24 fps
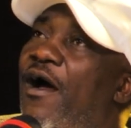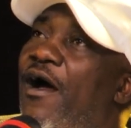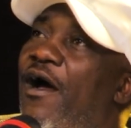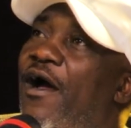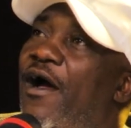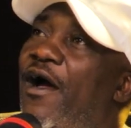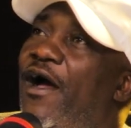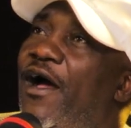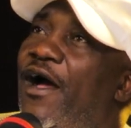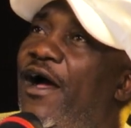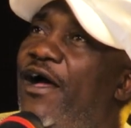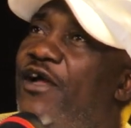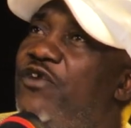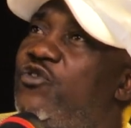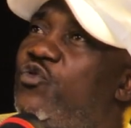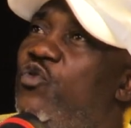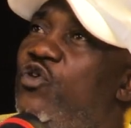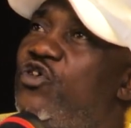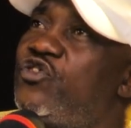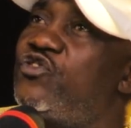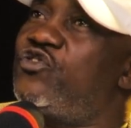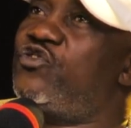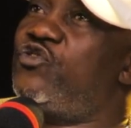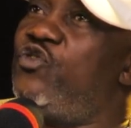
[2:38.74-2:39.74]
It
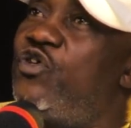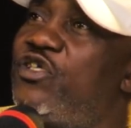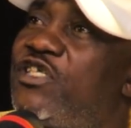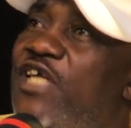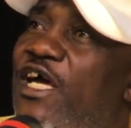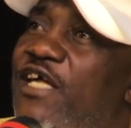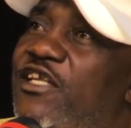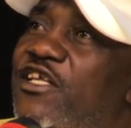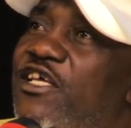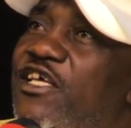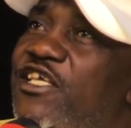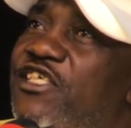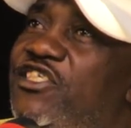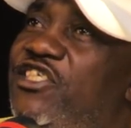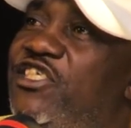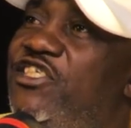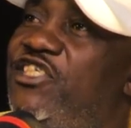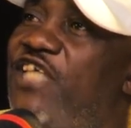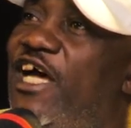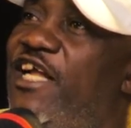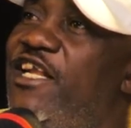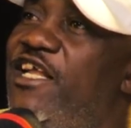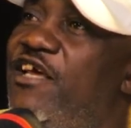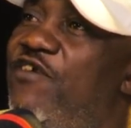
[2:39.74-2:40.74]
was not an easy
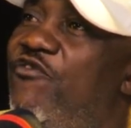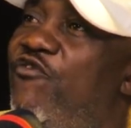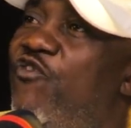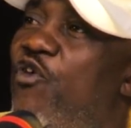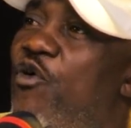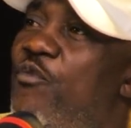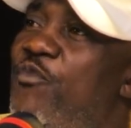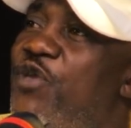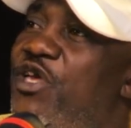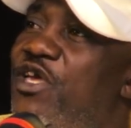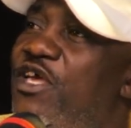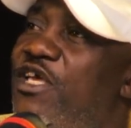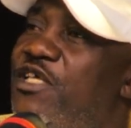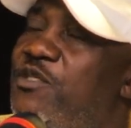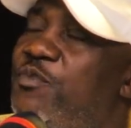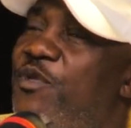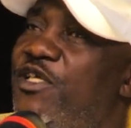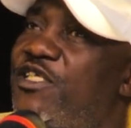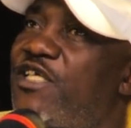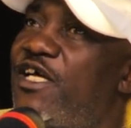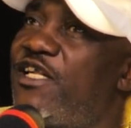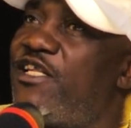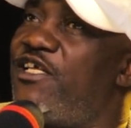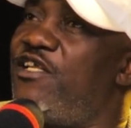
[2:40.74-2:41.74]
journey for me,
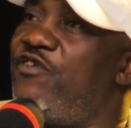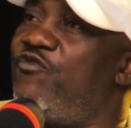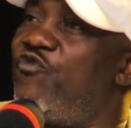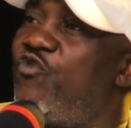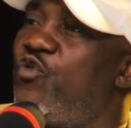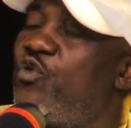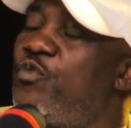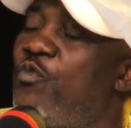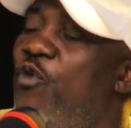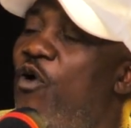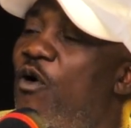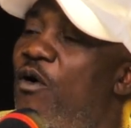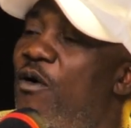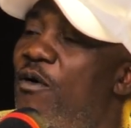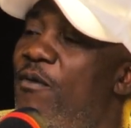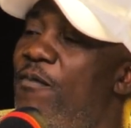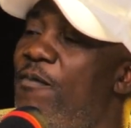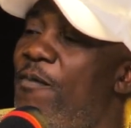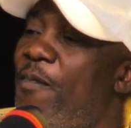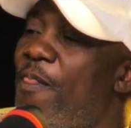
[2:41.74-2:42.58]
especially in football.